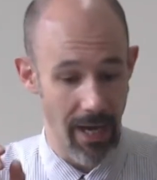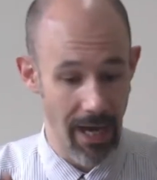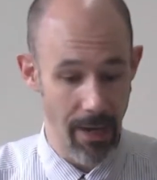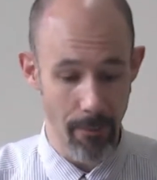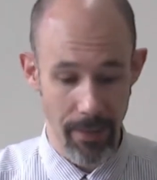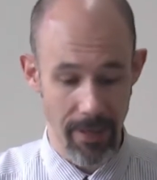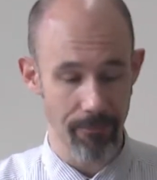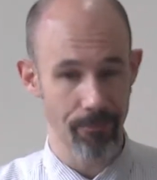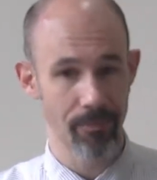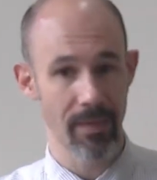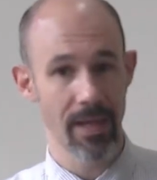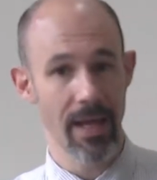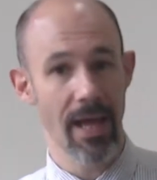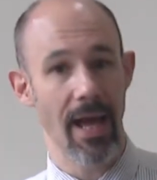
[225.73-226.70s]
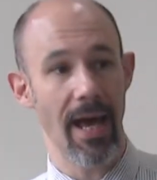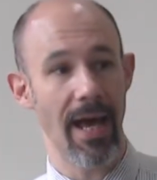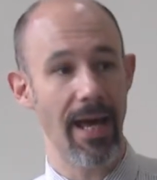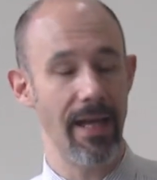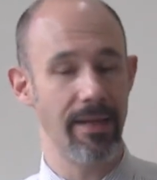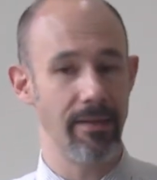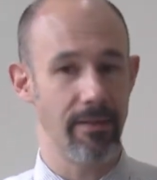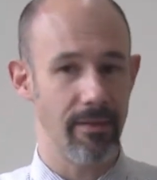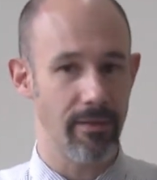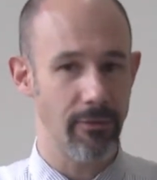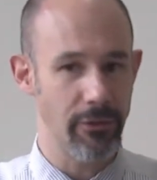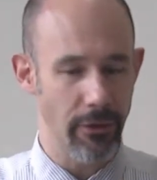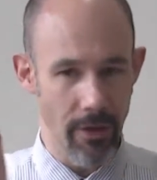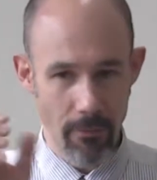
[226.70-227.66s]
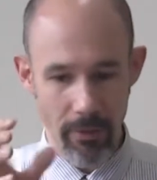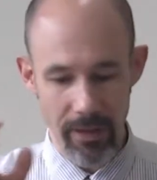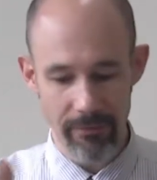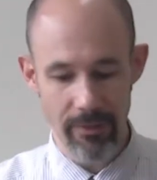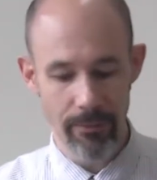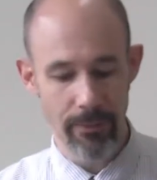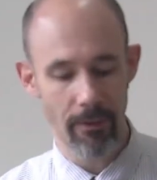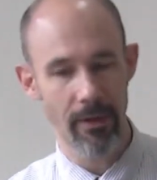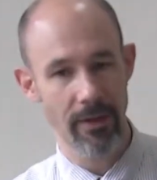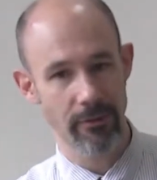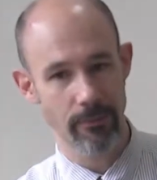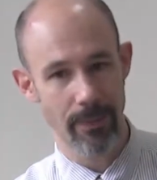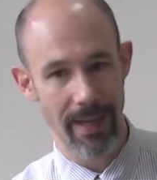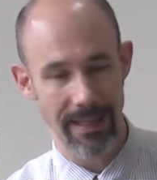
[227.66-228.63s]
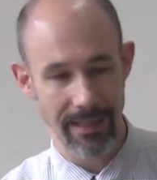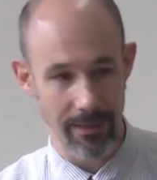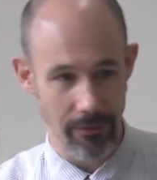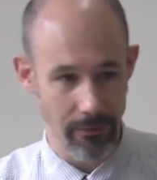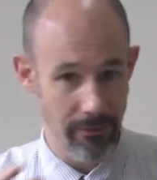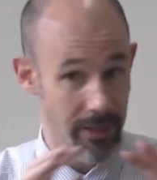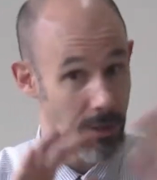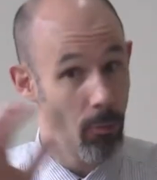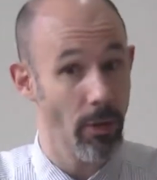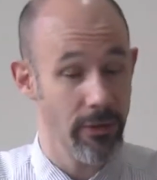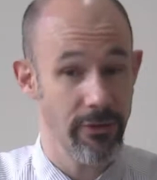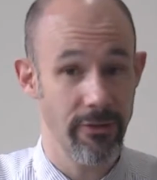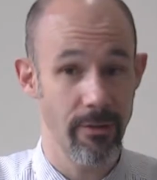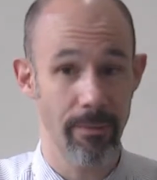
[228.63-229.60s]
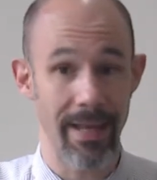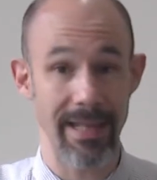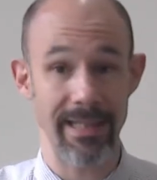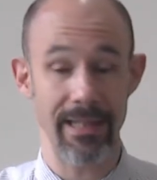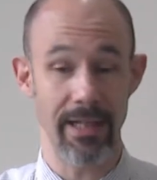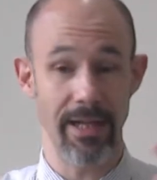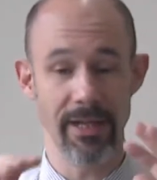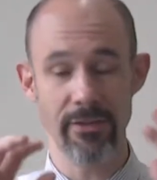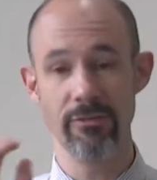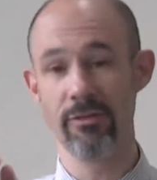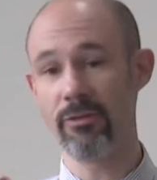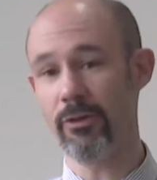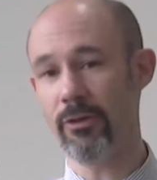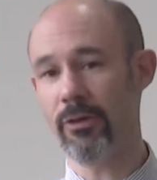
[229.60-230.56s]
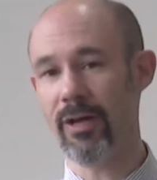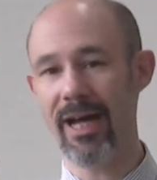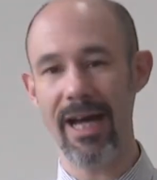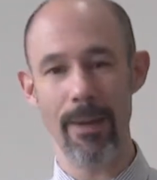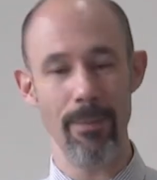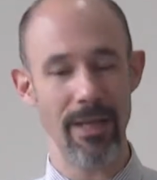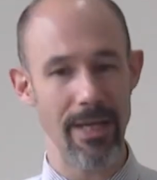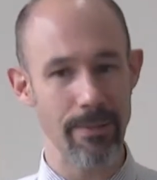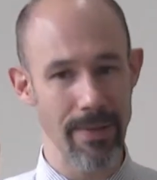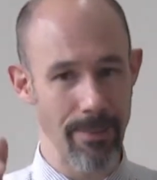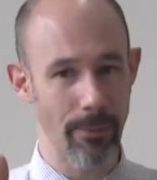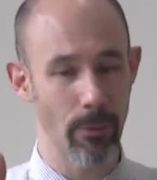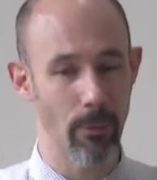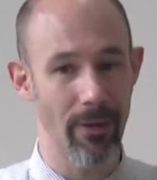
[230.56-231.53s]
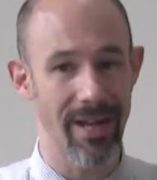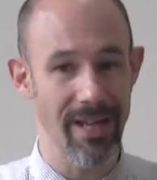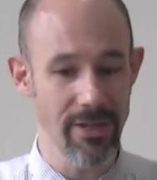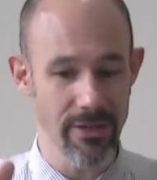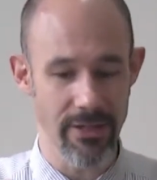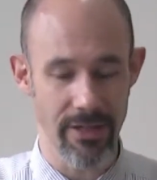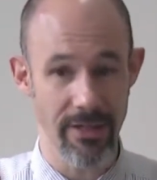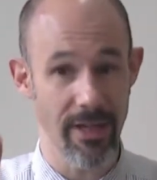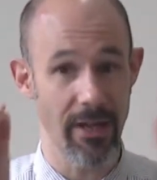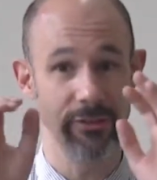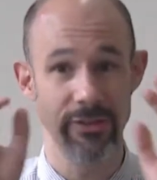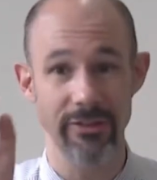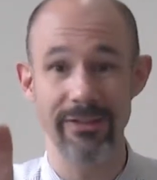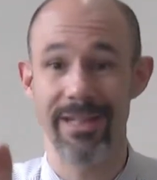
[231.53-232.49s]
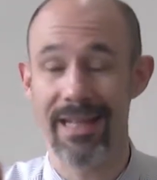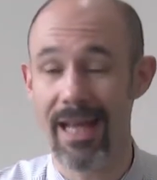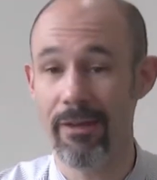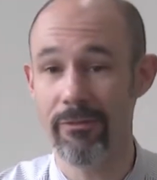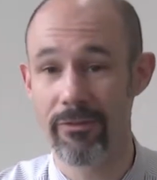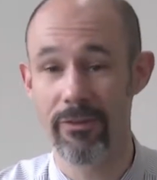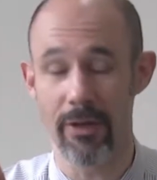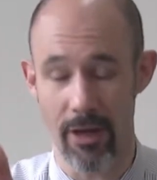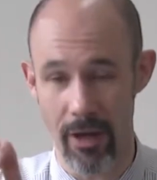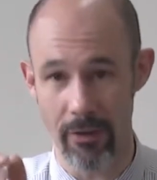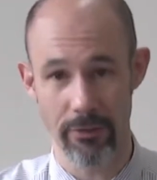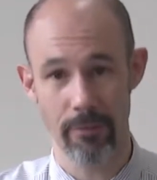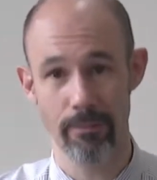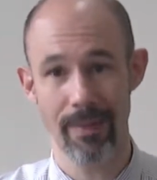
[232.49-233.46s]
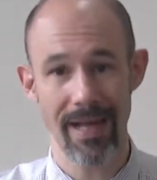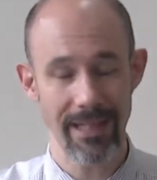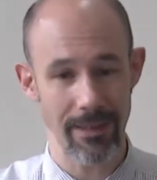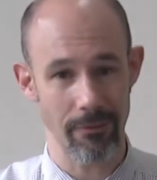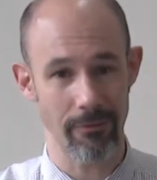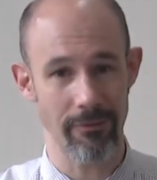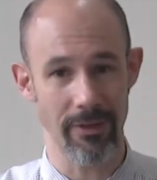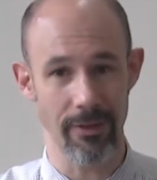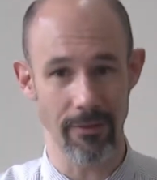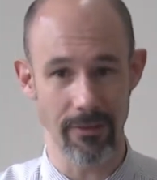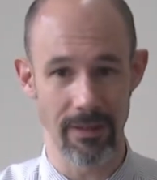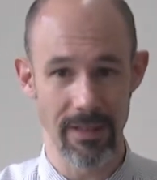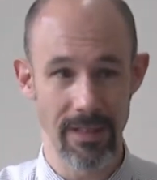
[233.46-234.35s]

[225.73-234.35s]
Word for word: army. And during one of Napoleon's battles, he watched the battle and he saw how many people were injured and just left on the battlefield.